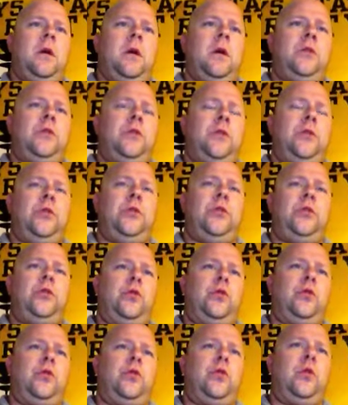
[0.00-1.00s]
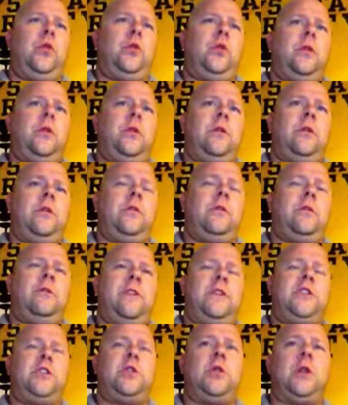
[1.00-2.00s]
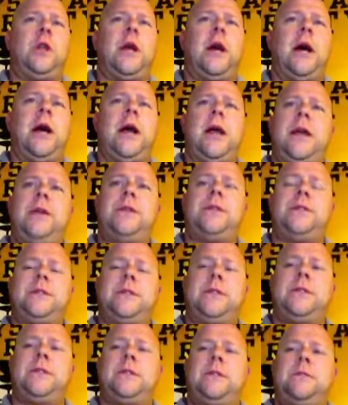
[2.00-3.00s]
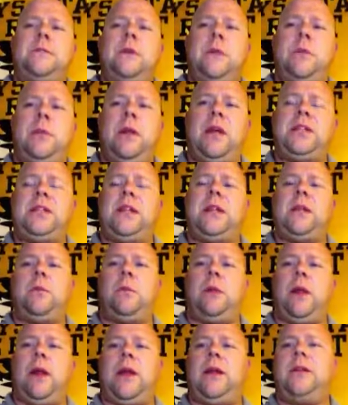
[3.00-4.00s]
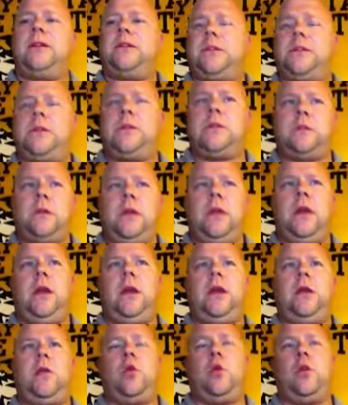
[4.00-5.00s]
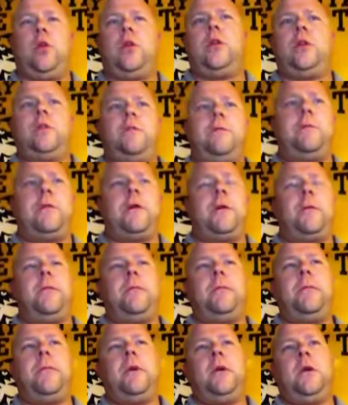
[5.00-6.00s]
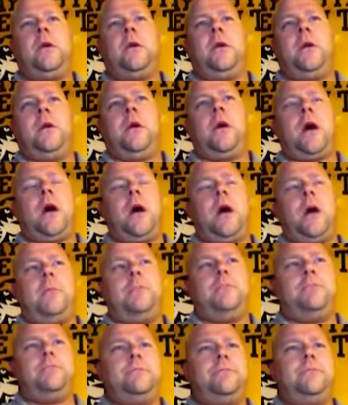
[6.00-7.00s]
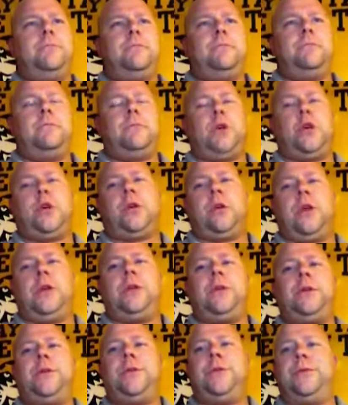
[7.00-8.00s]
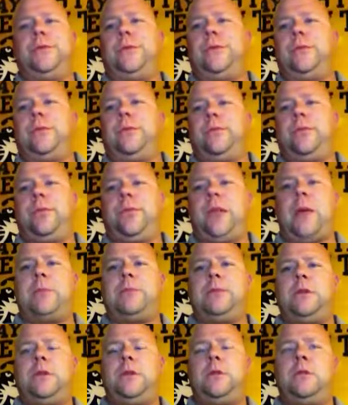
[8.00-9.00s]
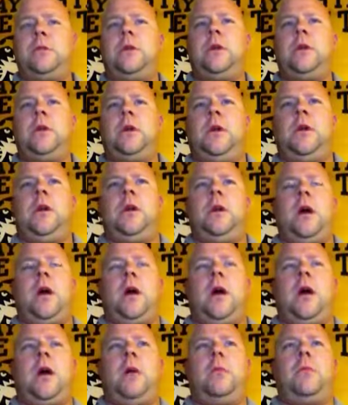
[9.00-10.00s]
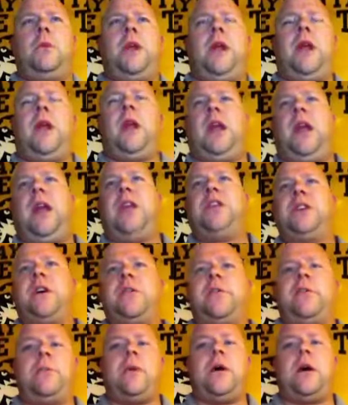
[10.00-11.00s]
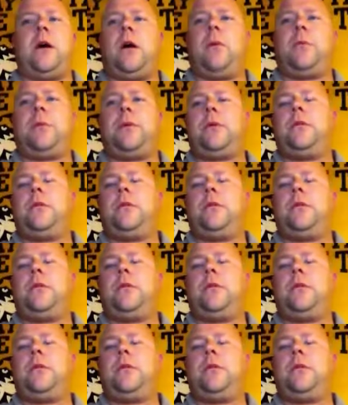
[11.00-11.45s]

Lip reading: to visualize placing the planets in order from Mercury to Neptune, bringing each of them up